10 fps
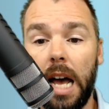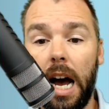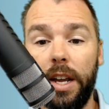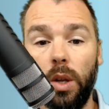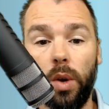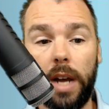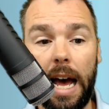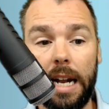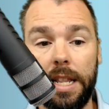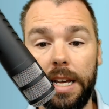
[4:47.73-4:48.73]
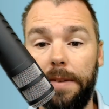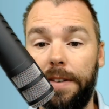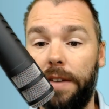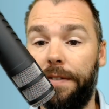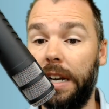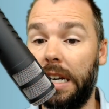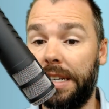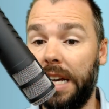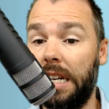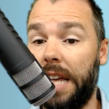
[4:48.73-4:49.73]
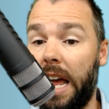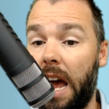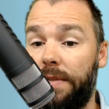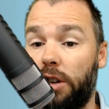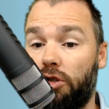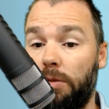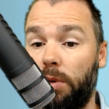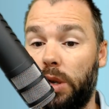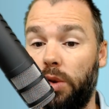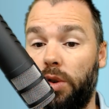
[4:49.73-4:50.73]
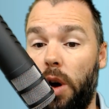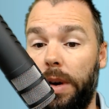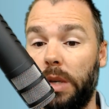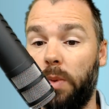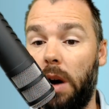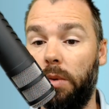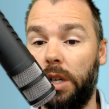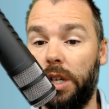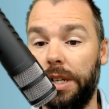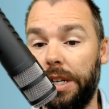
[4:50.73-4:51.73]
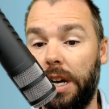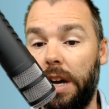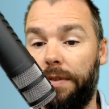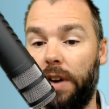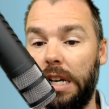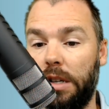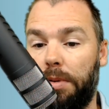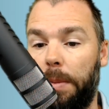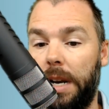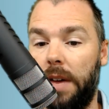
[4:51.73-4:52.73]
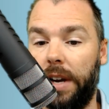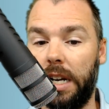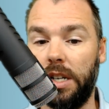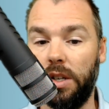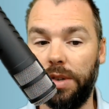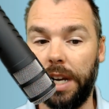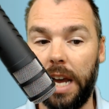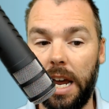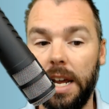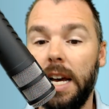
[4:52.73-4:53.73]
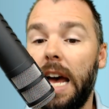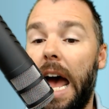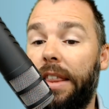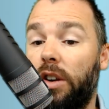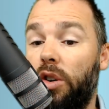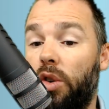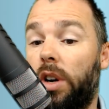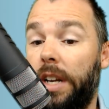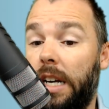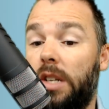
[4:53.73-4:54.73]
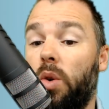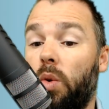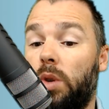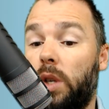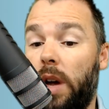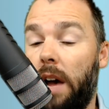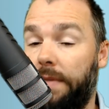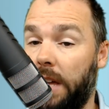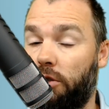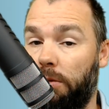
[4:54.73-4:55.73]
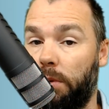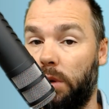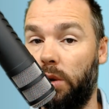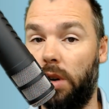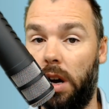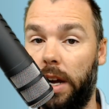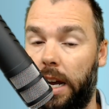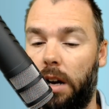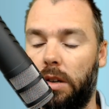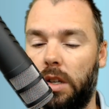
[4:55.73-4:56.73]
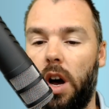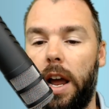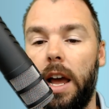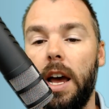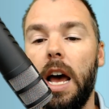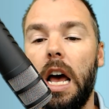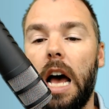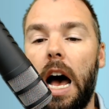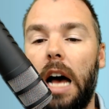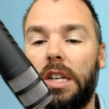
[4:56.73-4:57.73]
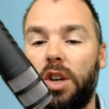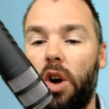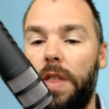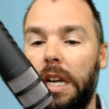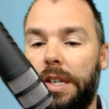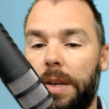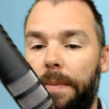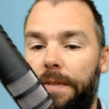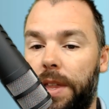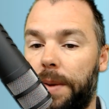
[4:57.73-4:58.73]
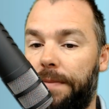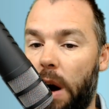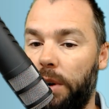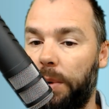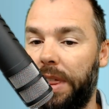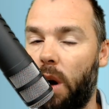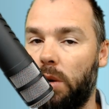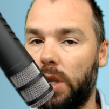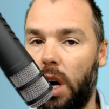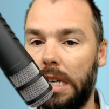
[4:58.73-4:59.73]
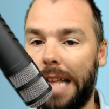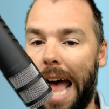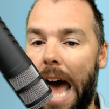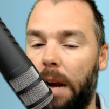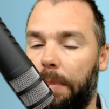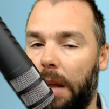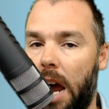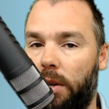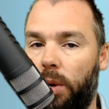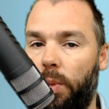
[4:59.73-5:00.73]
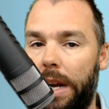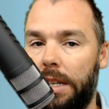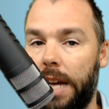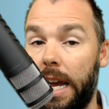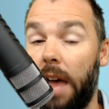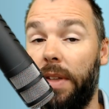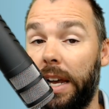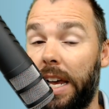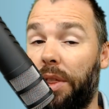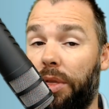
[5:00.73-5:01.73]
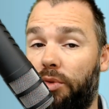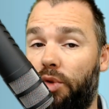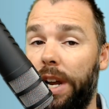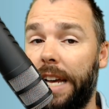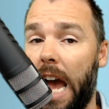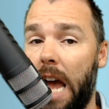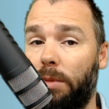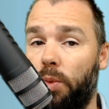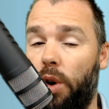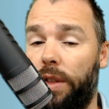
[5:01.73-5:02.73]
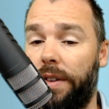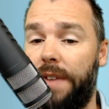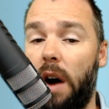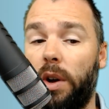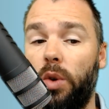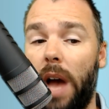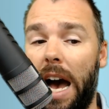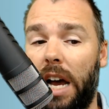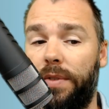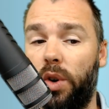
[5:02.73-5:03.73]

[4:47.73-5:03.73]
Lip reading: You look at the Phoenix Suns, they have the triple pseudo as well, which is a phrase I'll probably never get to use again. And the New York Knicks also have that triple pseudo. Again, I was lying. So there's some value in those guys to add a player on Wednesday and then get three games worth of value out of your